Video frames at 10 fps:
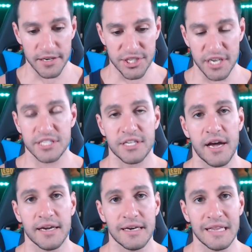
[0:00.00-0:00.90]
just
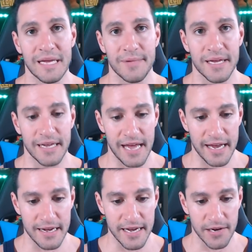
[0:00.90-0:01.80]
unlimited, a
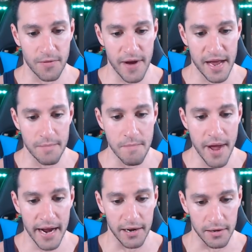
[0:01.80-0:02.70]
Nidoran
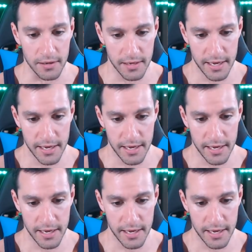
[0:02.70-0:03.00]
male.